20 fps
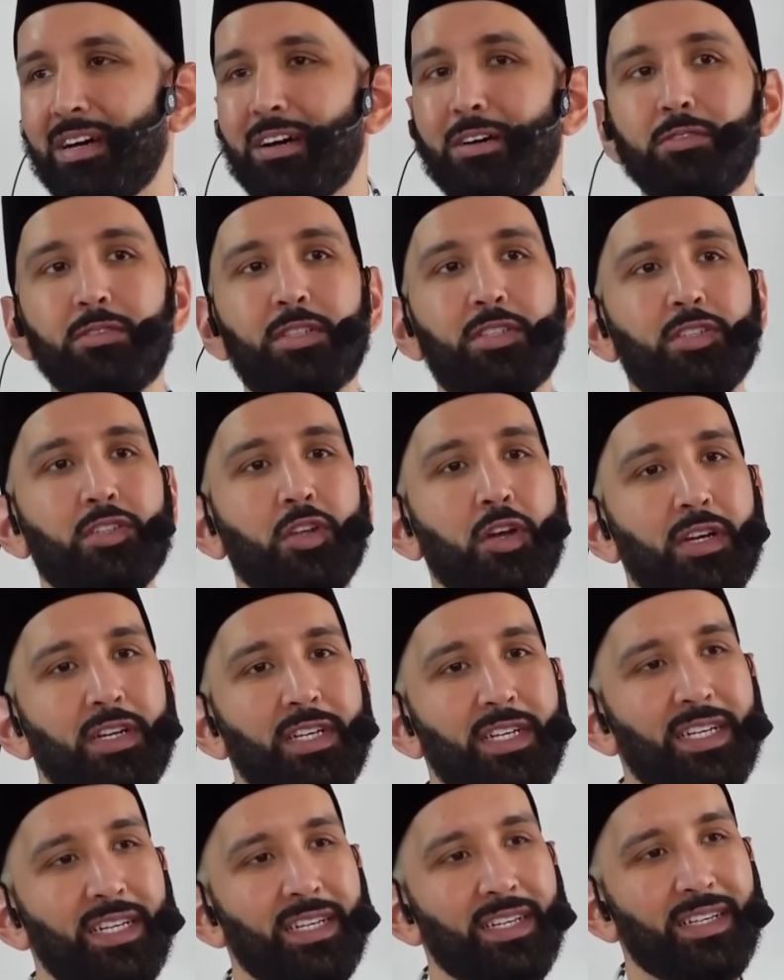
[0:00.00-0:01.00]
who
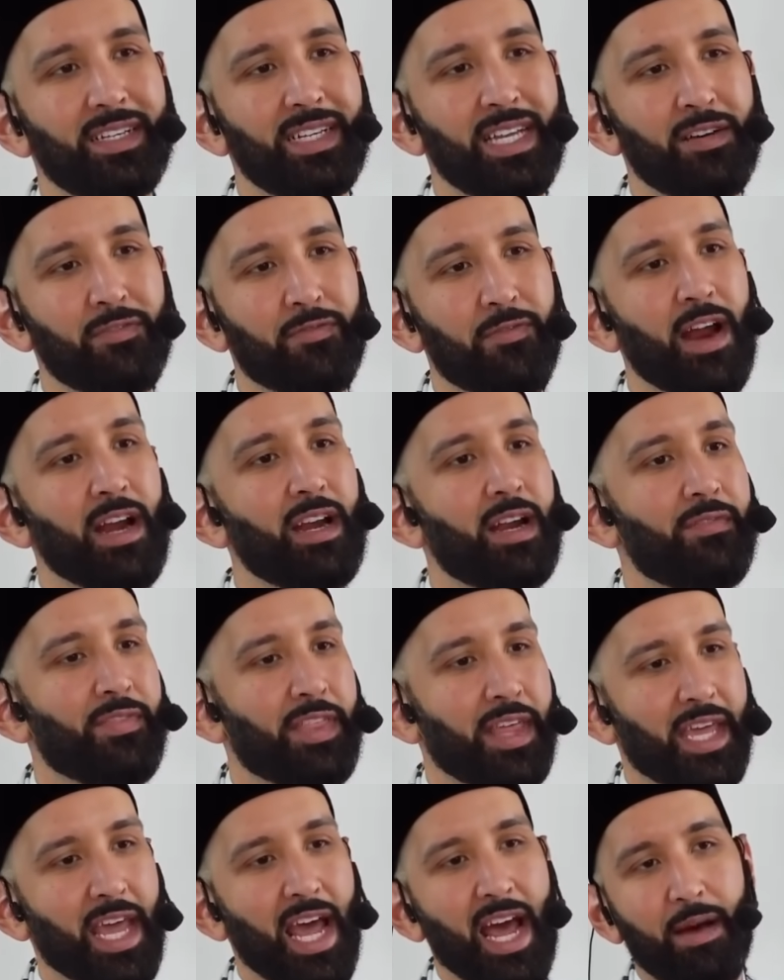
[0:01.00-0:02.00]
stood in front of
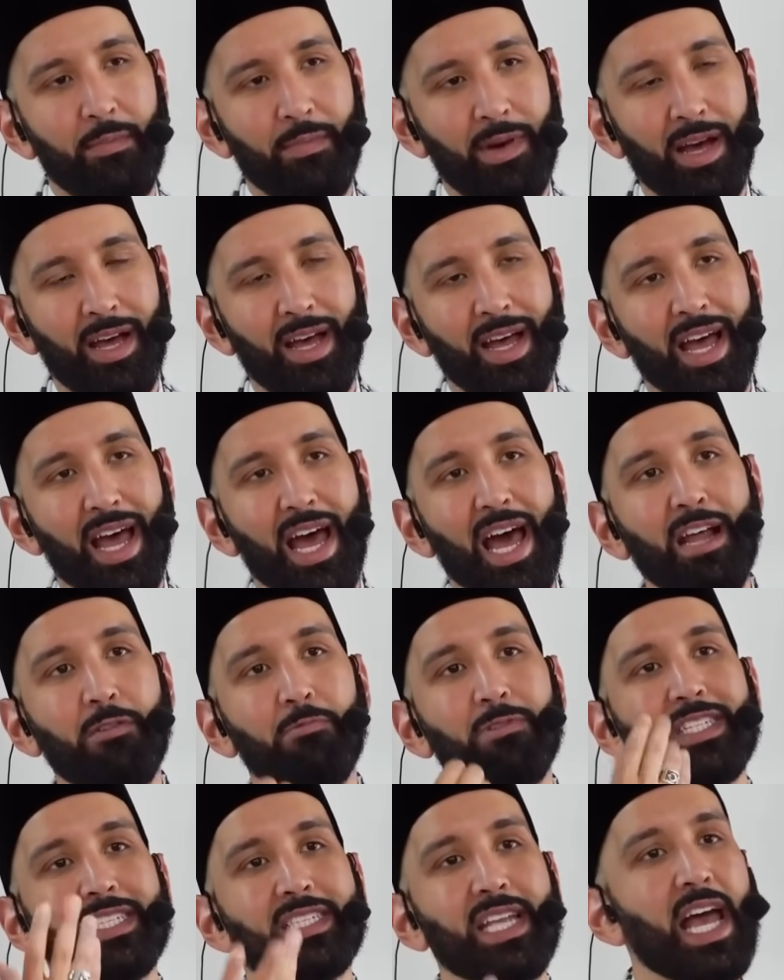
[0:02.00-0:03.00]
the Kaaba and
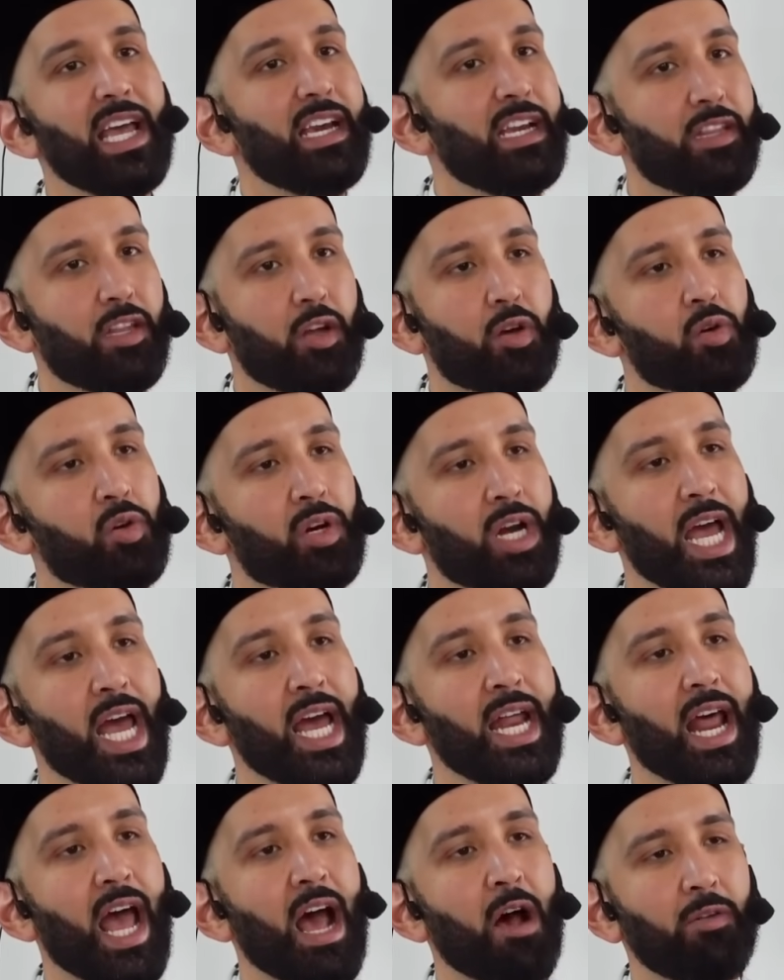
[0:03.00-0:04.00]
recited the
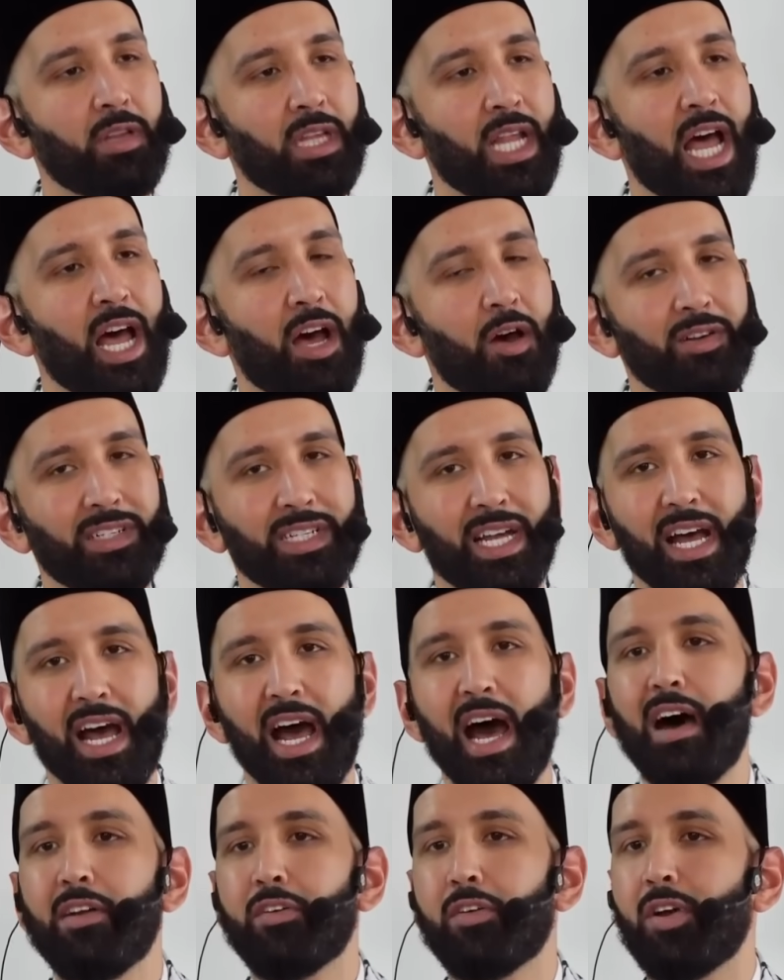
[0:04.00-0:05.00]
Quran out loud.
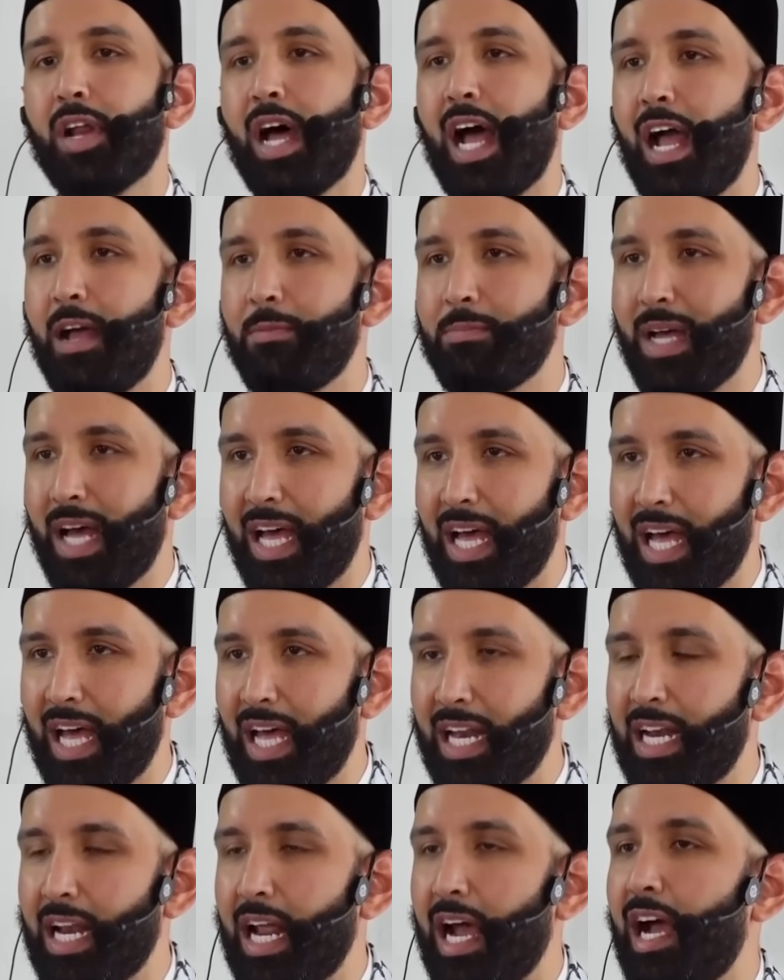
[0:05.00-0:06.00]

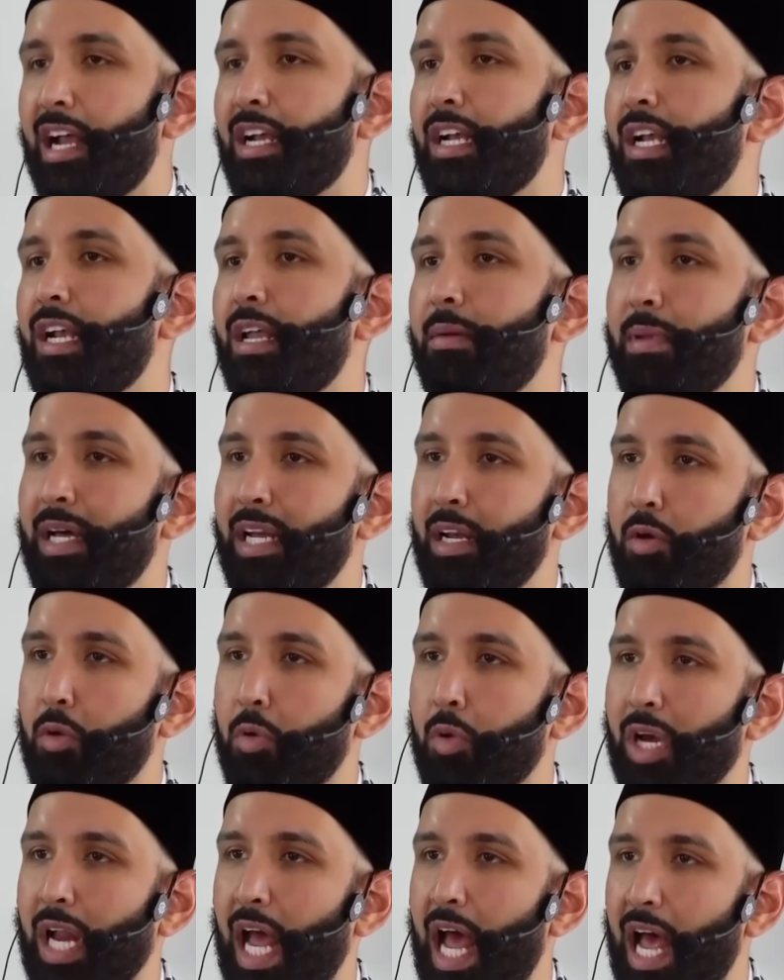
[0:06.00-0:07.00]
Ar-Rahman, 'allamahu
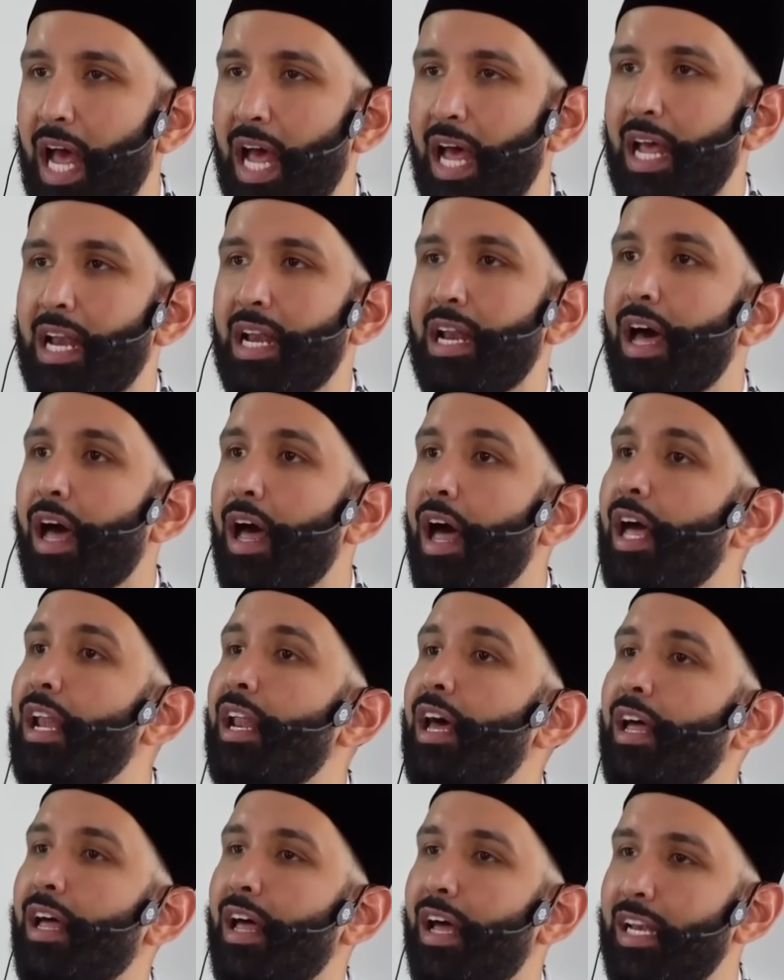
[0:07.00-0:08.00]
al-Qur'an,
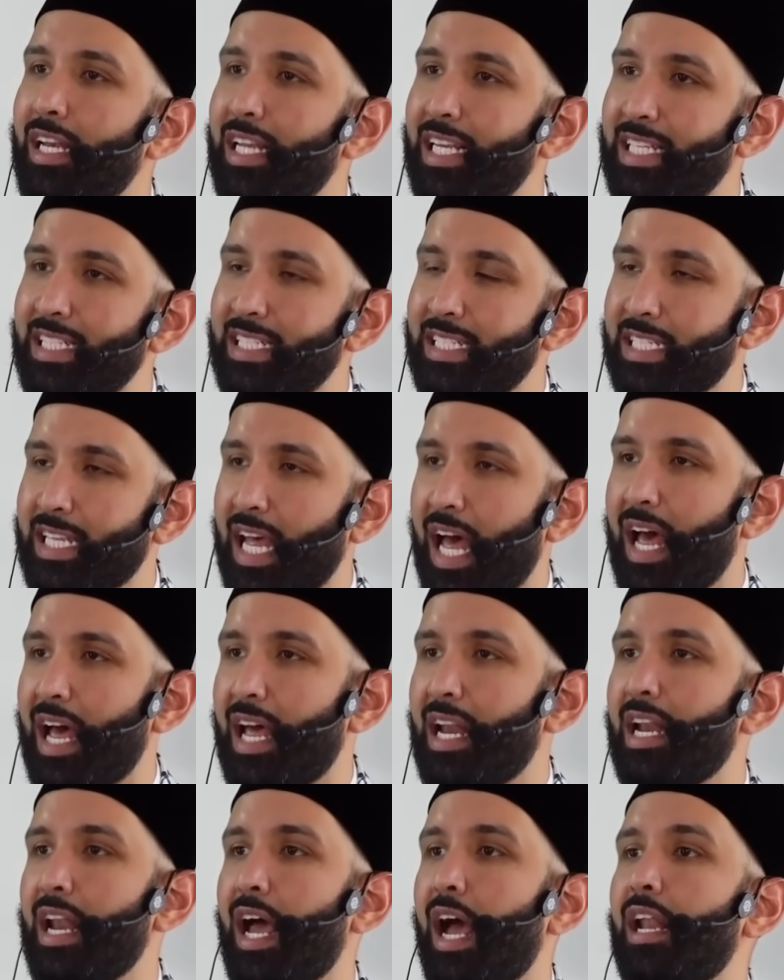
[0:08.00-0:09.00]
khalaqa
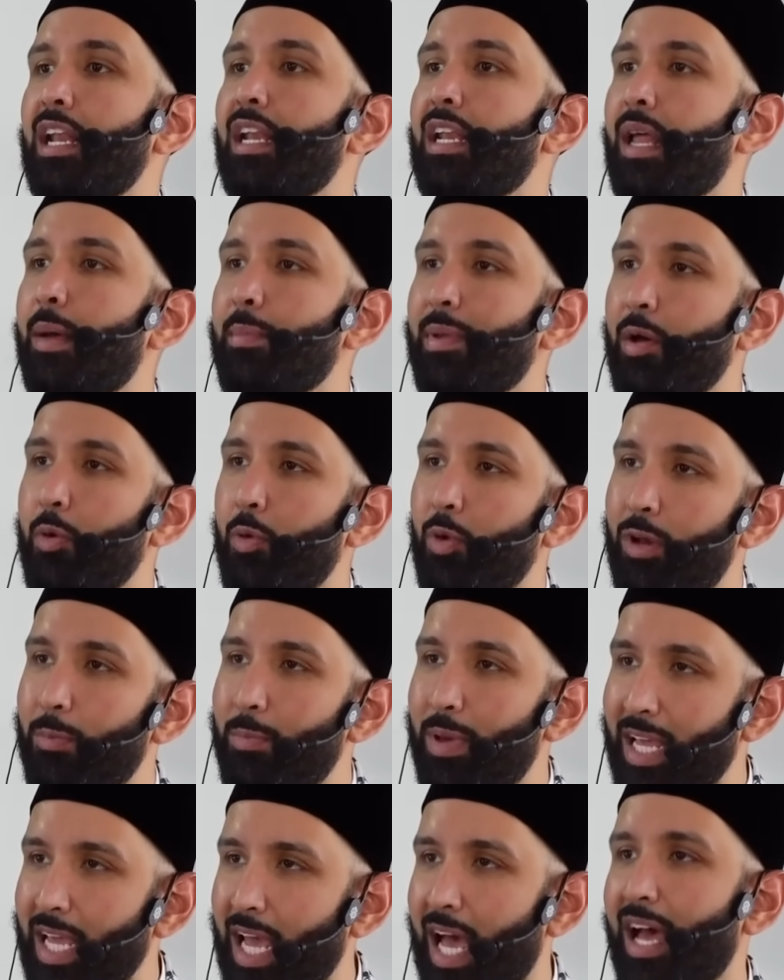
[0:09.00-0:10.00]
al-insan, 'allamahu
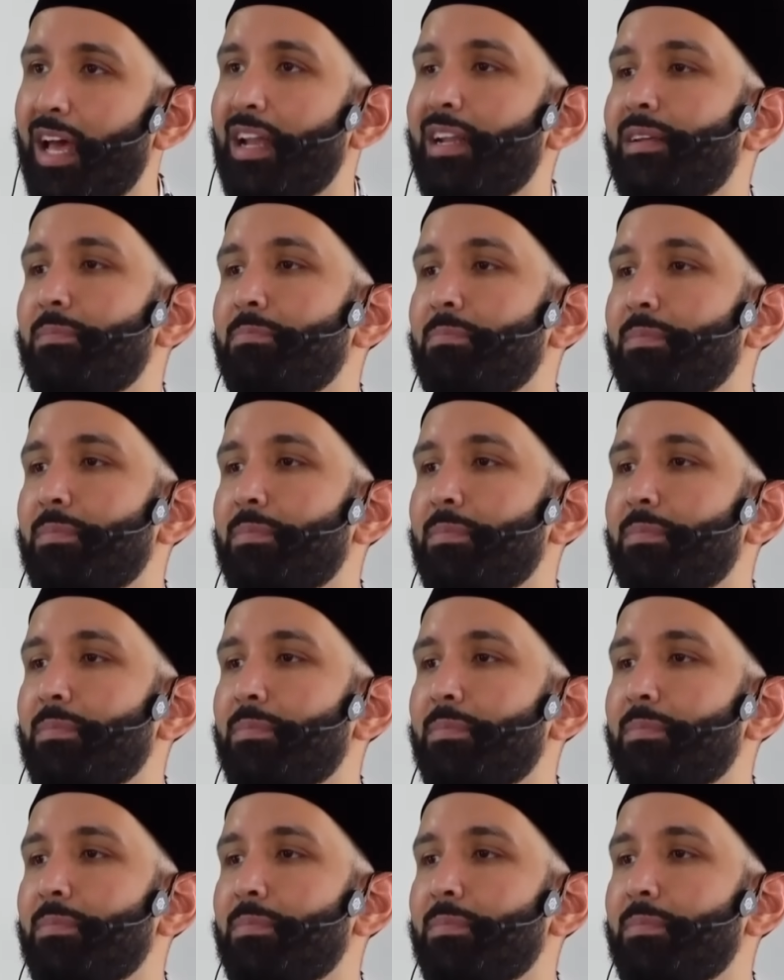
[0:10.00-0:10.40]
al-bayan.